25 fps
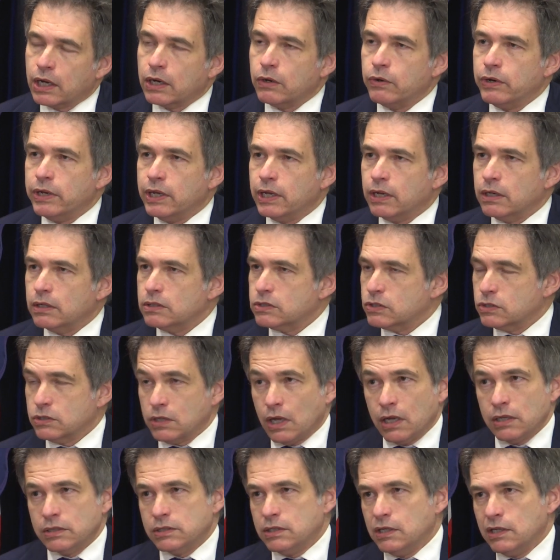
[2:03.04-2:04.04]
career,
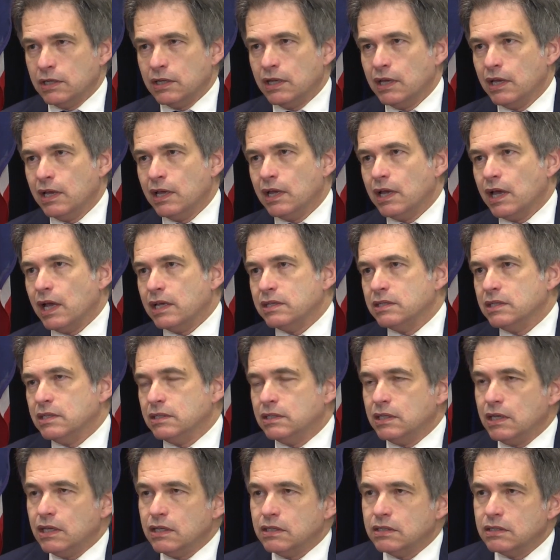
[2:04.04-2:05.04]
starting as
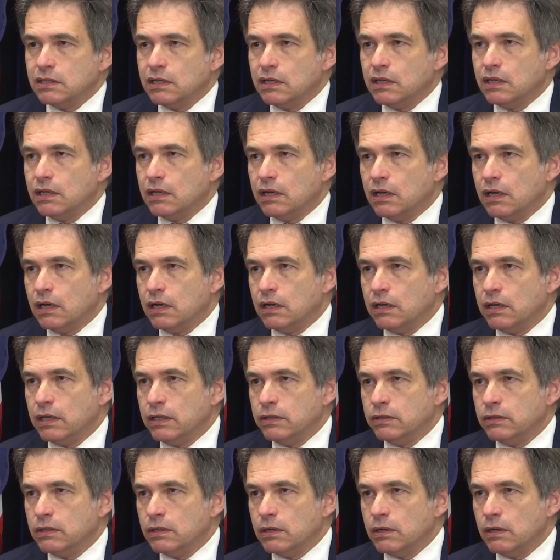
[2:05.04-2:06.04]
he did
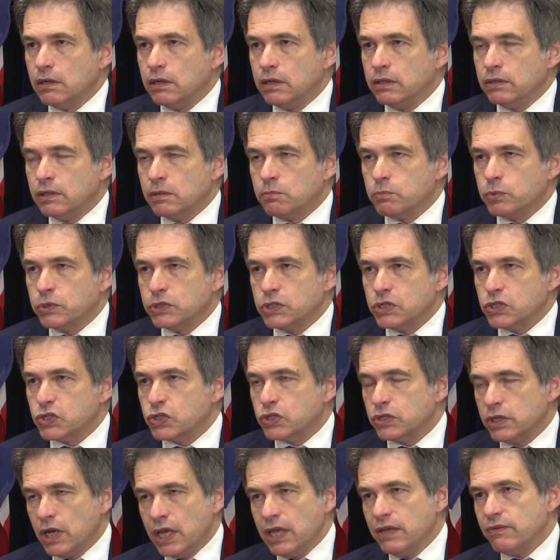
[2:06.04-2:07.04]
in the
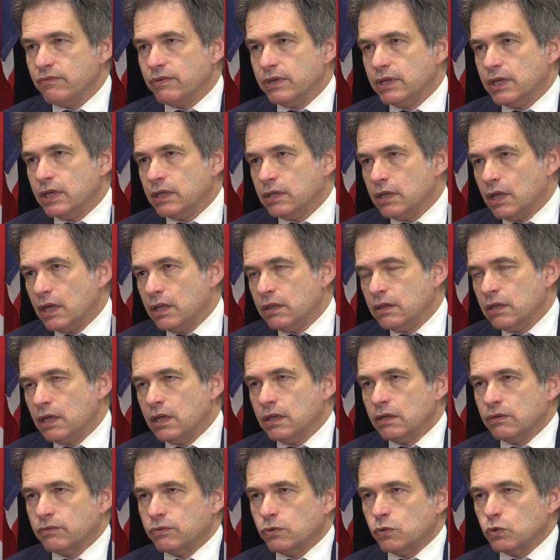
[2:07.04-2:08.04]
British Navy, and
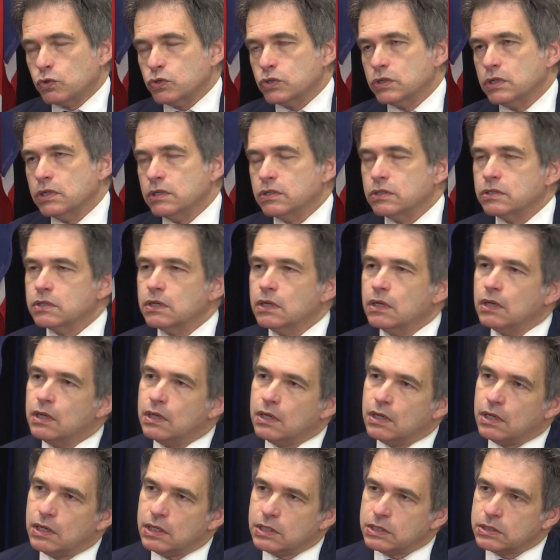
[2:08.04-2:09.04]
then of course
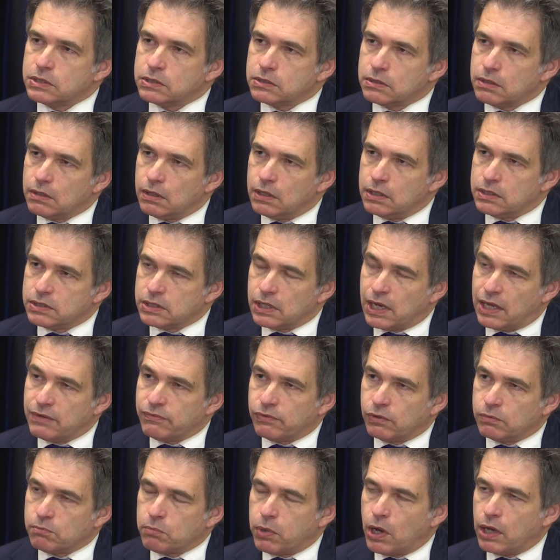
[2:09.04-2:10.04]
his
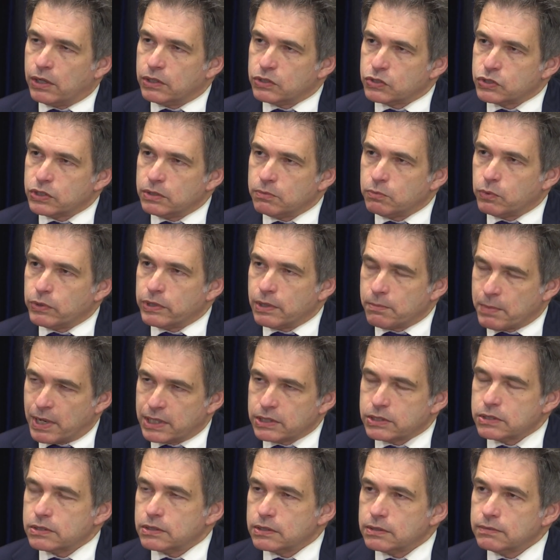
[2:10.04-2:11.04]
lifelong partnership with Her
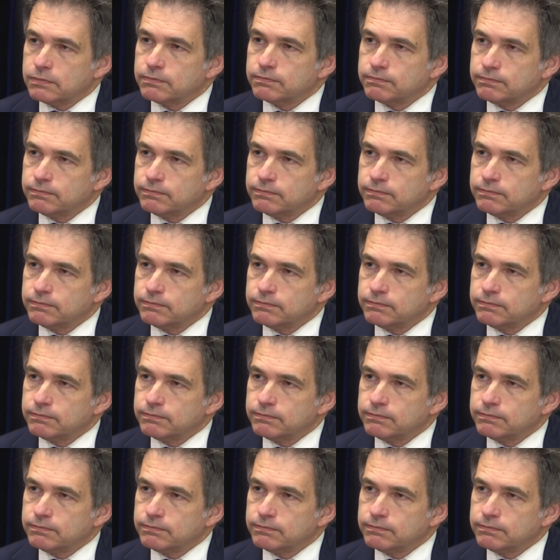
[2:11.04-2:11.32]
Majesty.